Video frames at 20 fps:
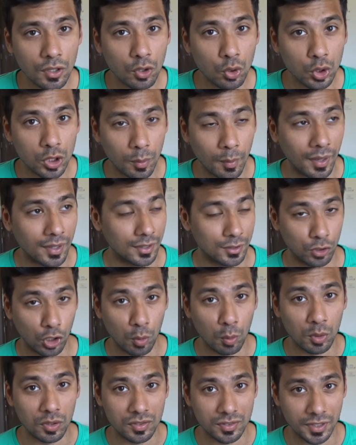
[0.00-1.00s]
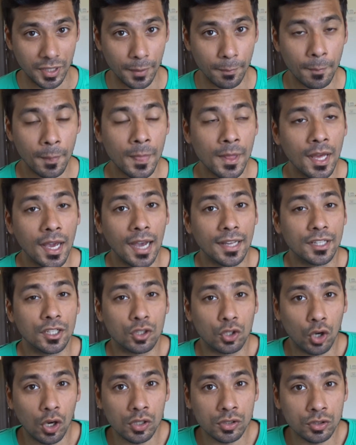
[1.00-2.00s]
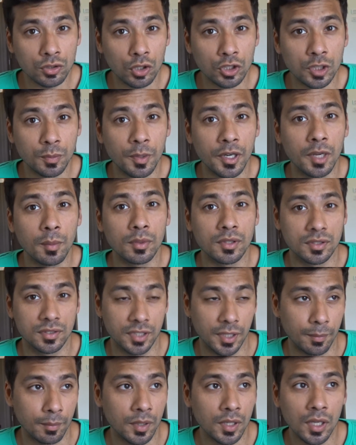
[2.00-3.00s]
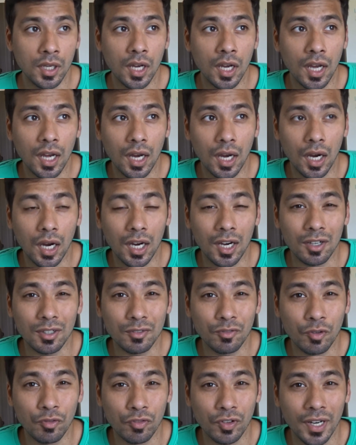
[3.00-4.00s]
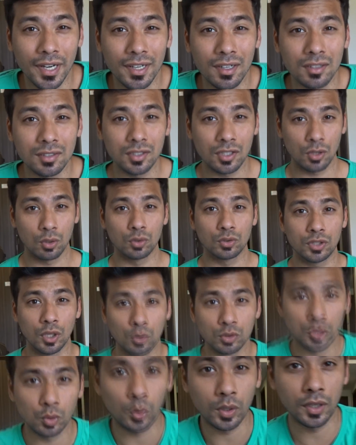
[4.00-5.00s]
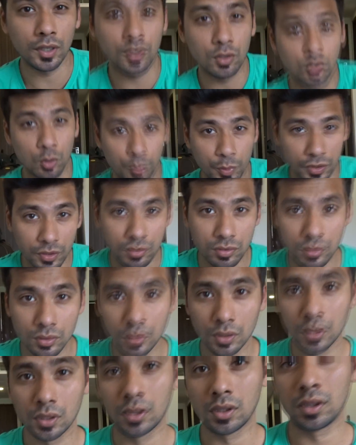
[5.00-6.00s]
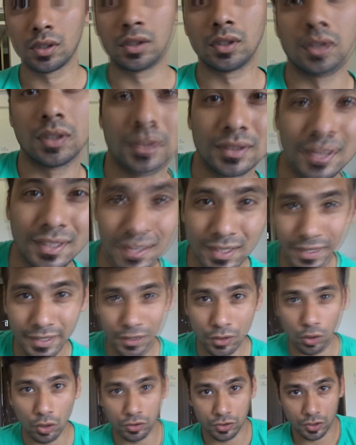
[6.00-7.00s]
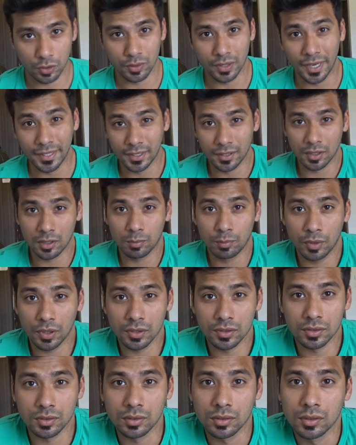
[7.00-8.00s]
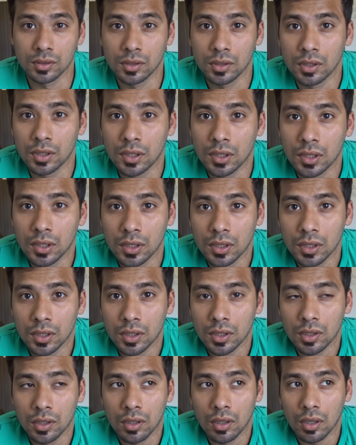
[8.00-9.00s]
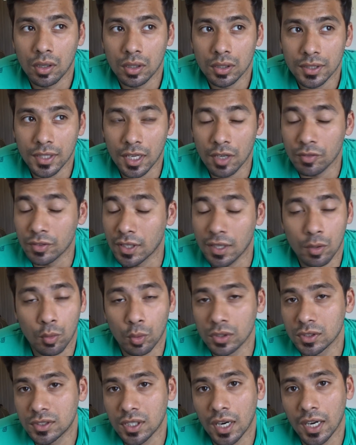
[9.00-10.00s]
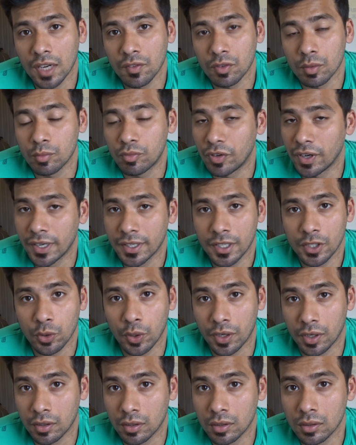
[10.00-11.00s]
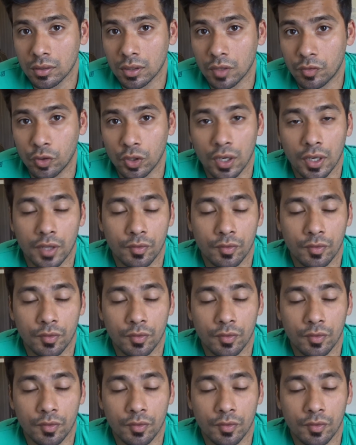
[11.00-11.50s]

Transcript: do the math, it's almost same, and the cost is also pretty much the same. For flight, it is around 1,100 rupees. The train costs around 800 bucks. There are ones starting from 500 to 800. If